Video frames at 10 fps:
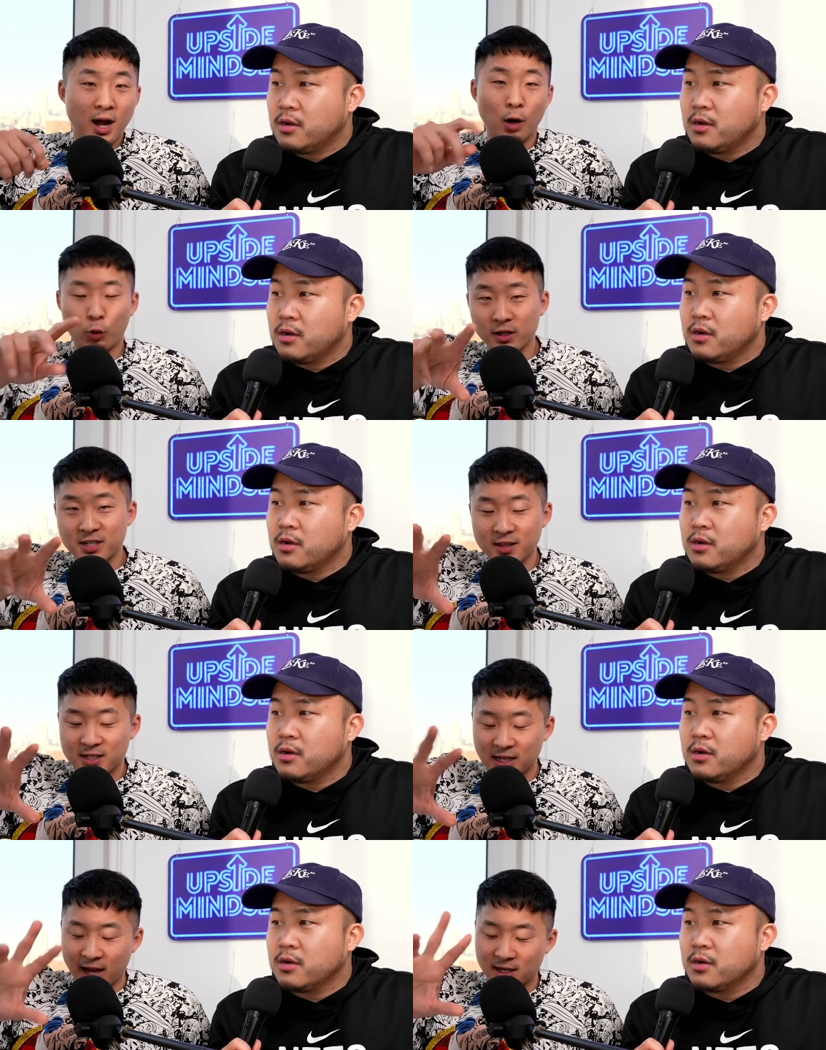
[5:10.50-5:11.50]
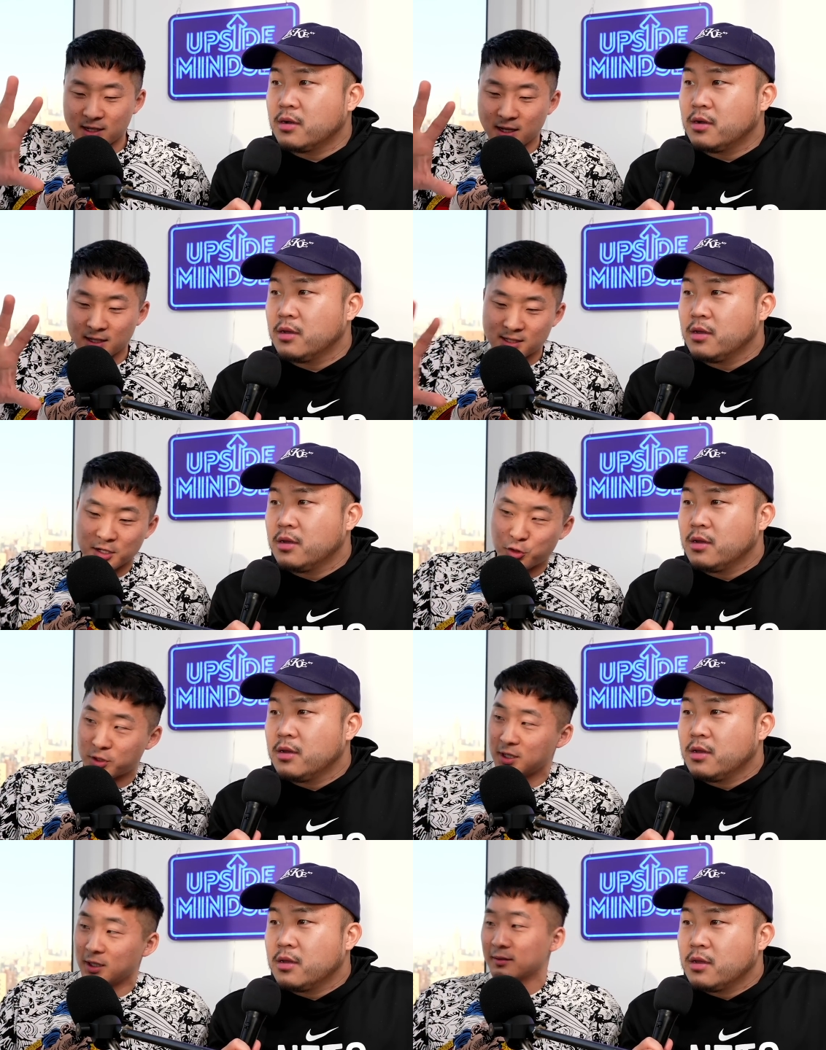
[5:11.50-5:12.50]
Speaker 1: uh, we're gonna see this again. It's
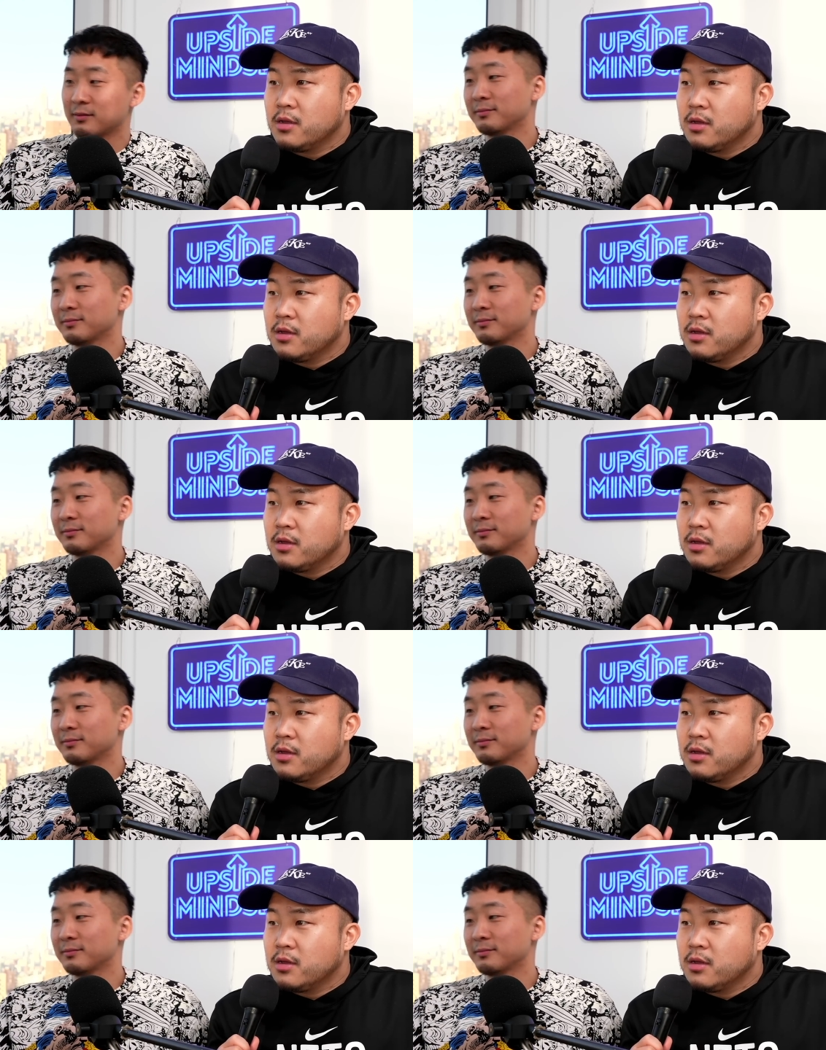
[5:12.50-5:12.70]
interesting.